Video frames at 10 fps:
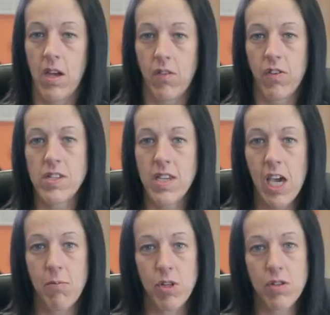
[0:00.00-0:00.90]
First
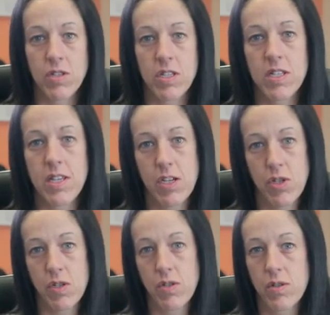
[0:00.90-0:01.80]
came along to the
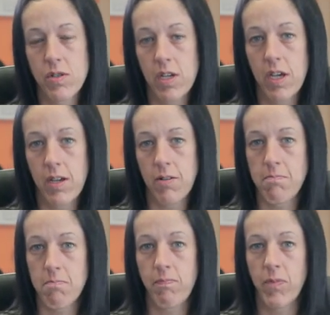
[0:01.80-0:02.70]
sessions
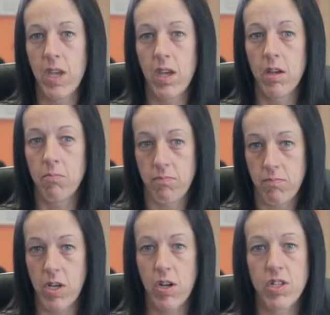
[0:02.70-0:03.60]

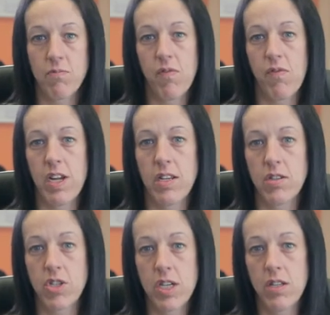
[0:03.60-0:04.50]
because of my friend
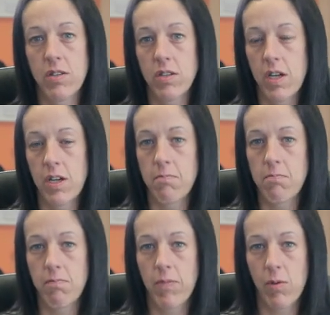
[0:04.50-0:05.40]
Jo.
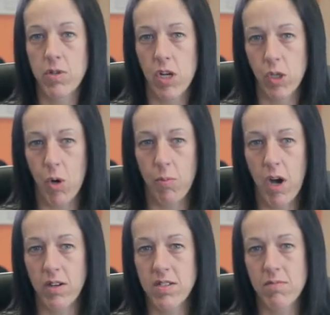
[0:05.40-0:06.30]
I was at a low
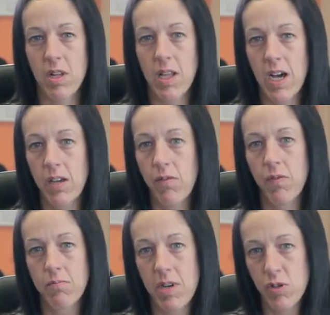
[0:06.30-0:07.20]
point in my
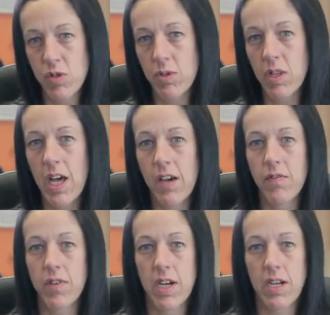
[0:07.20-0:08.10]
life, my husband
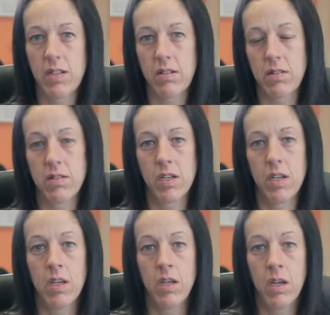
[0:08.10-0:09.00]
left,
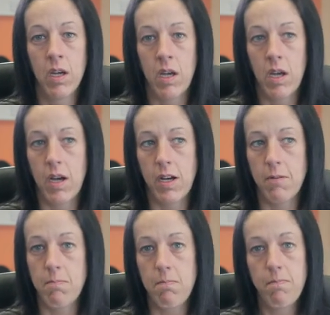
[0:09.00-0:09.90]
and